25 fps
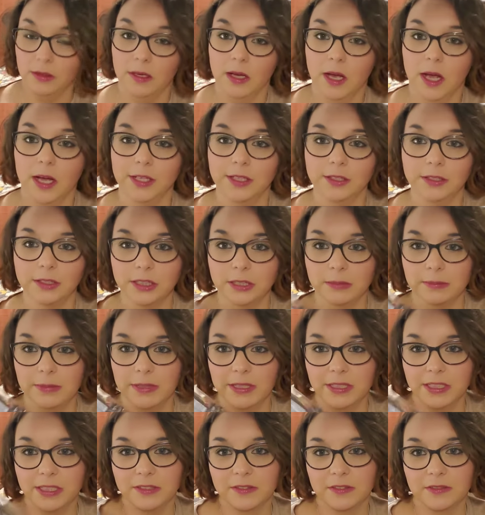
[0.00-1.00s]
I usually buy
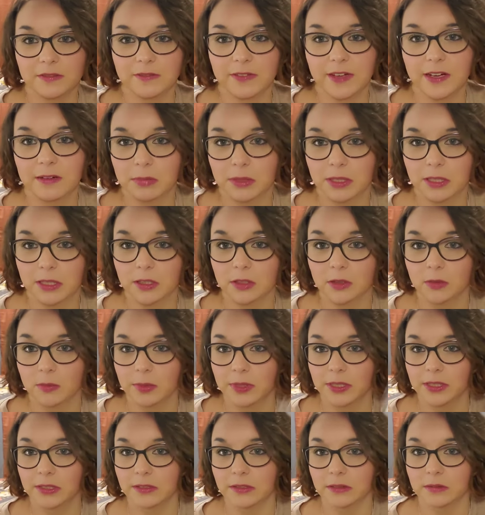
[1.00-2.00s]
these from Five Below,
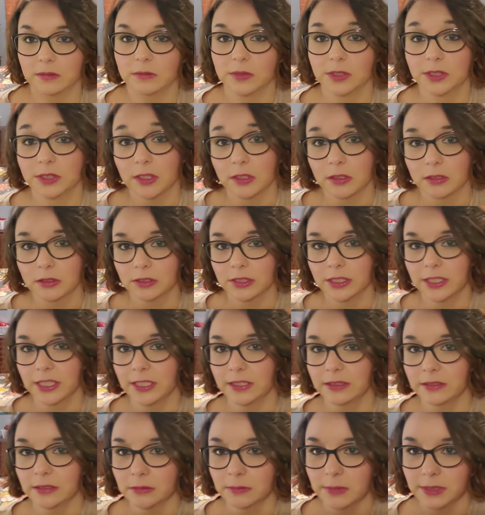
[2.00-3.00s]
but when Dollar Tree
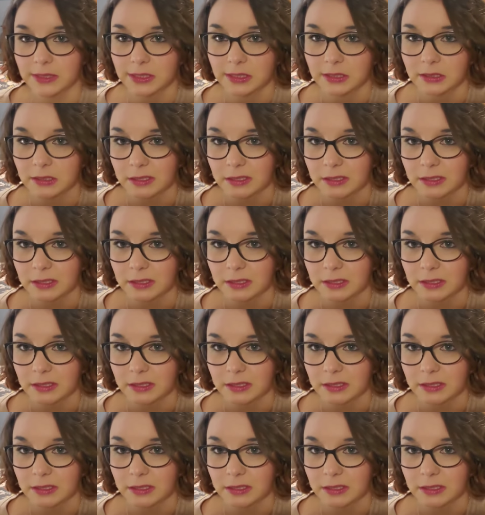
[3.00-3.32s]
has them, I tend to